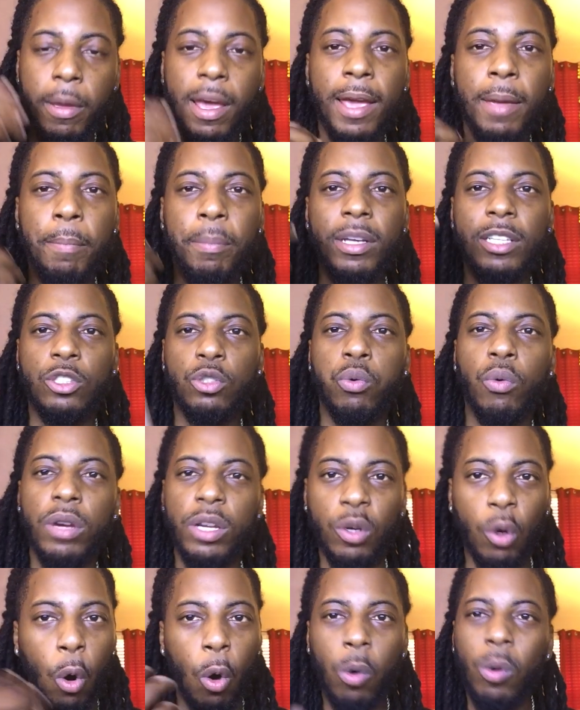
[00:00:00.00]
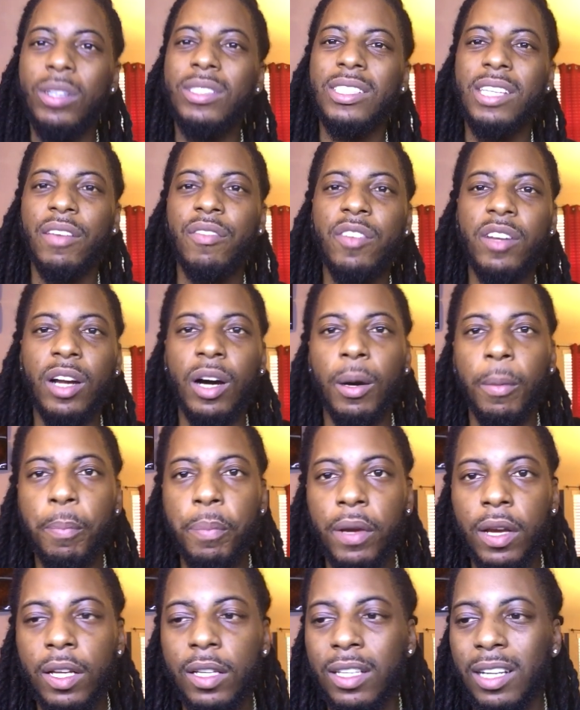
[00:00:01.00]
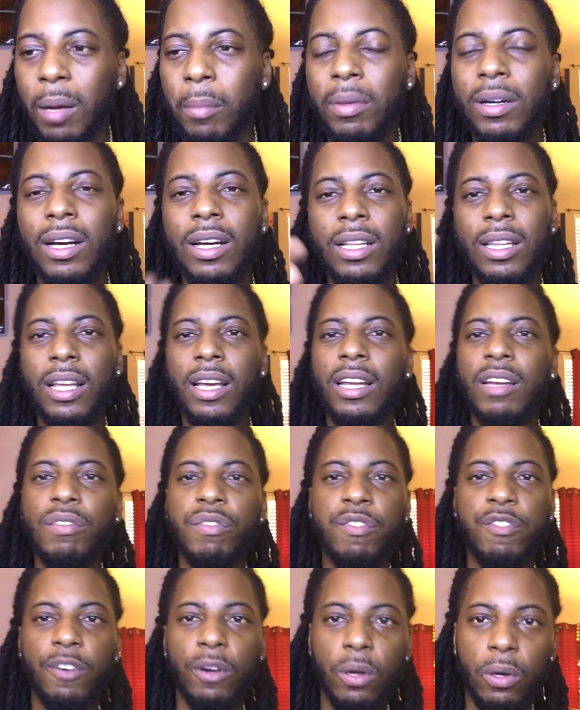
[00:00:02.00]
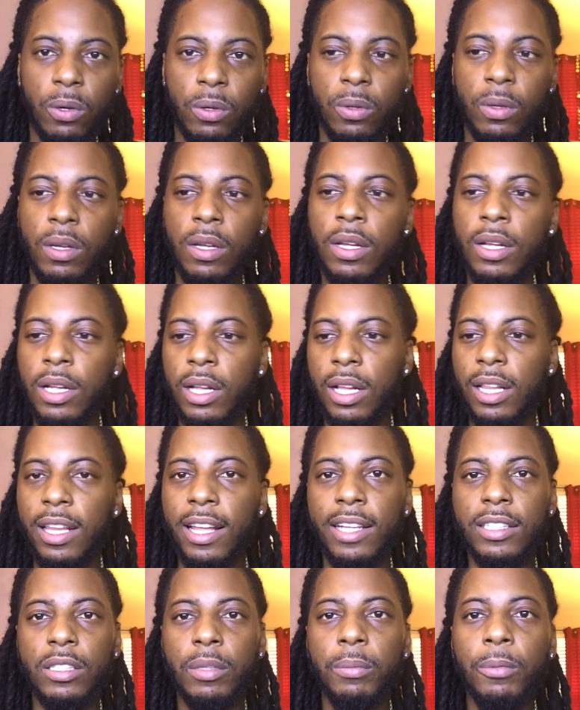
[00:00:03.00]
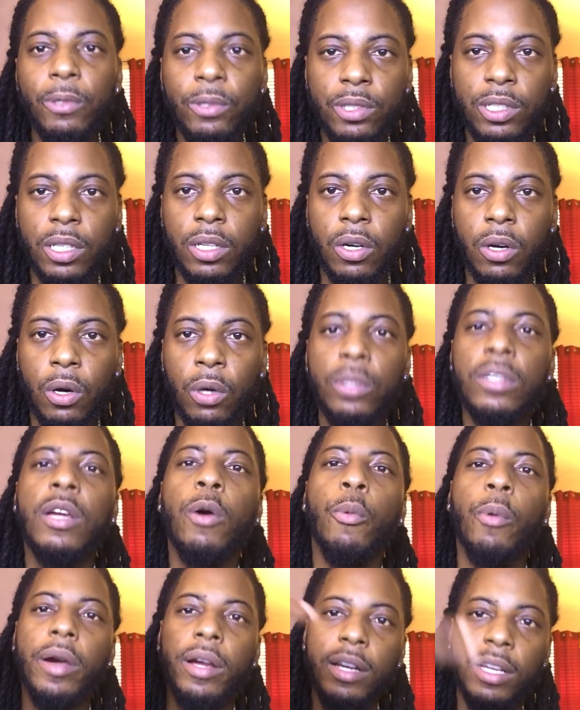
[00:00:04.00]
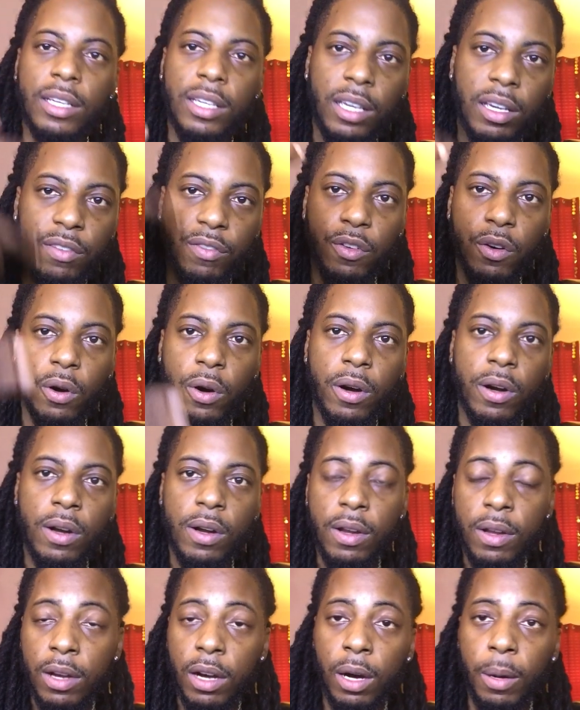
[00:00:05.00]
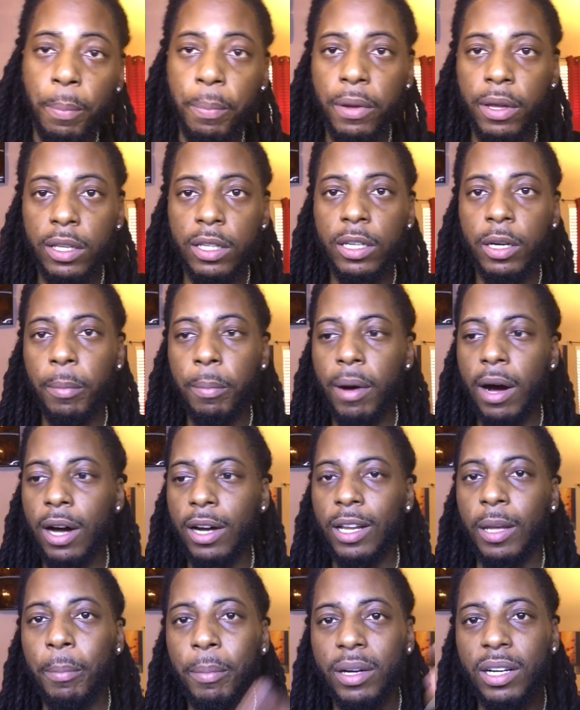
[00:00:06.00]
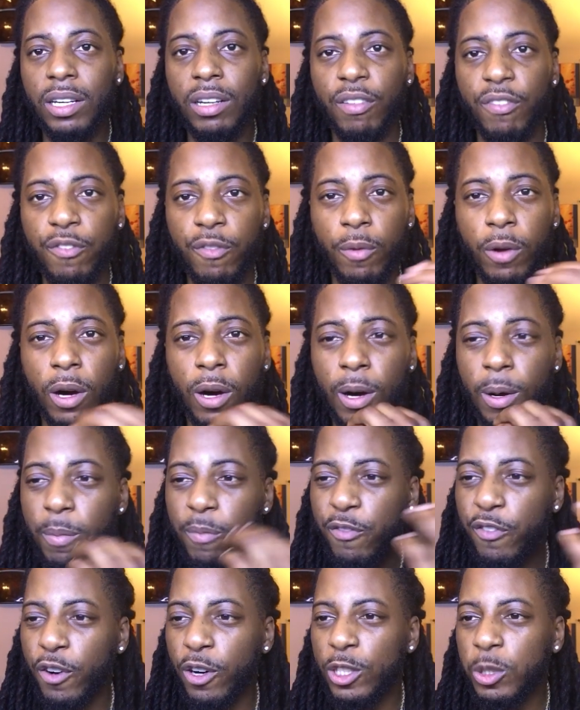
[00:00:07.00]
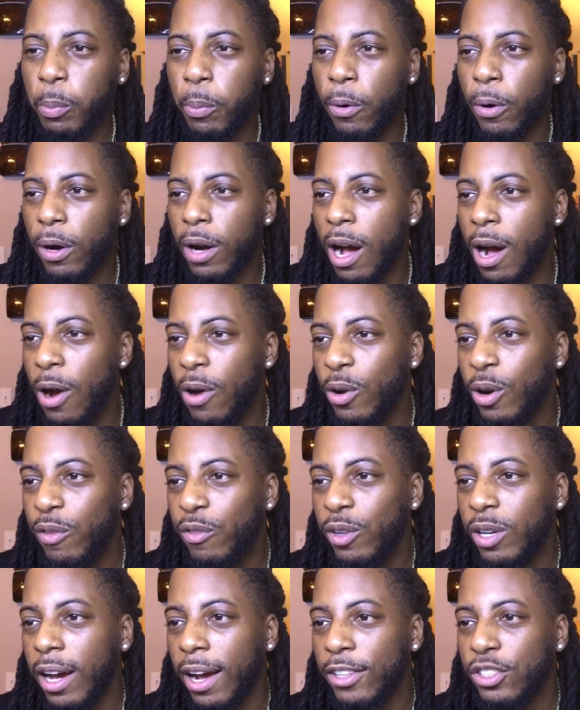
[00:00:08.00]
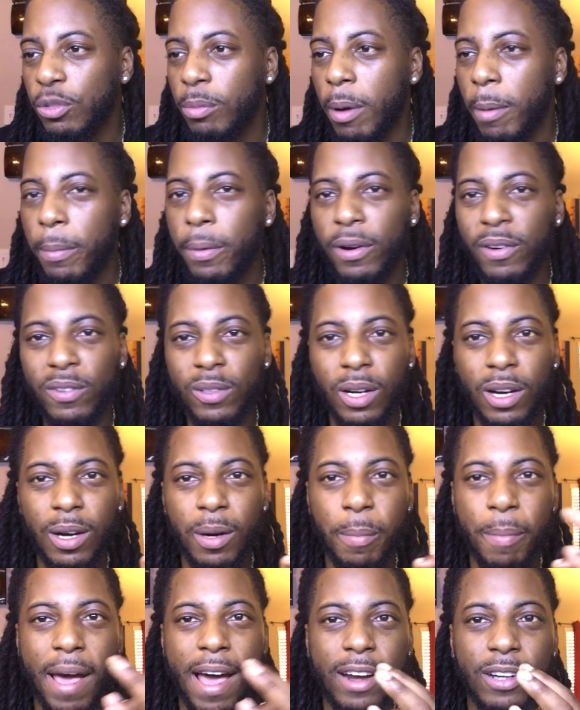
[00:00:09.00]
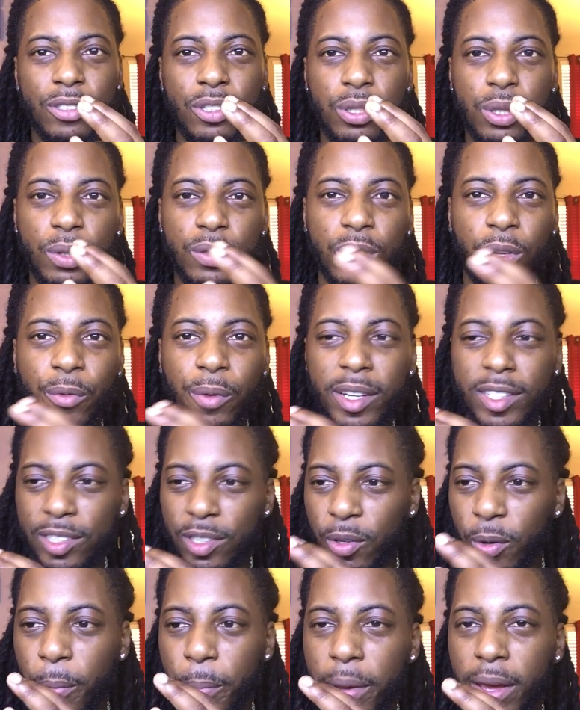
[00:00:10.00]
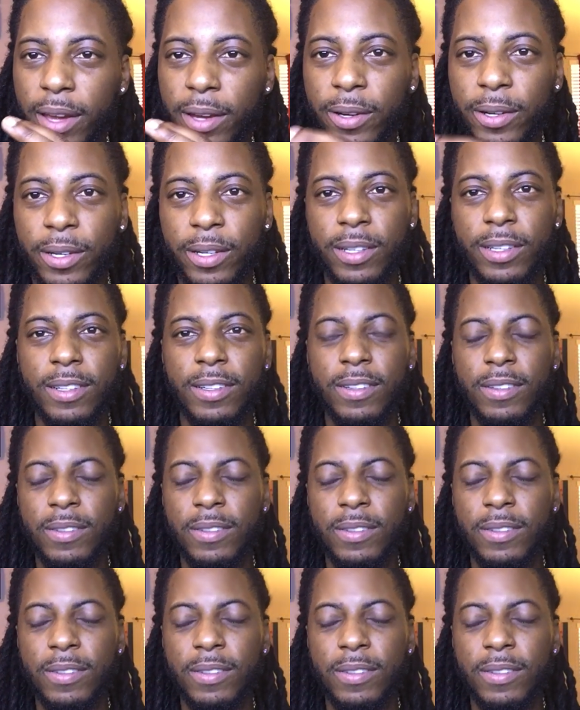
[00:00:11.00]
in between, always giving an opinion. I'm gonna let it flow, let the music go, then we're gonna give our opinion about it. But in the first part, I don't know if you guys remember Battle Truth's original banger.